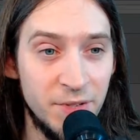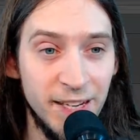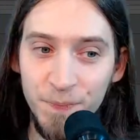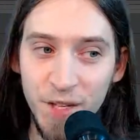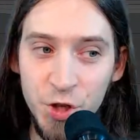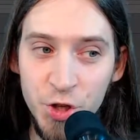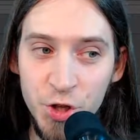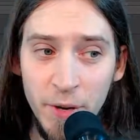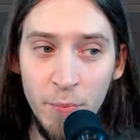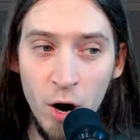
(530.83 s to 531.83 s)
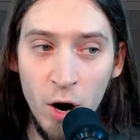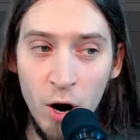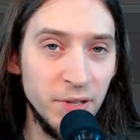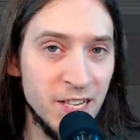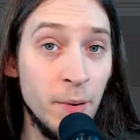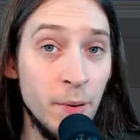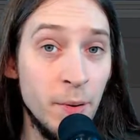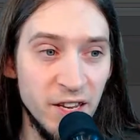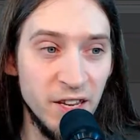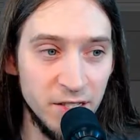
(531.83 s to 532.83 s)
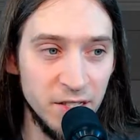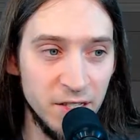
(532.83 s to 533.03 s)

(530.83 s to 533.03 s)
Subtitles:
Like, it shouldn't be a problem, but sometimes it is.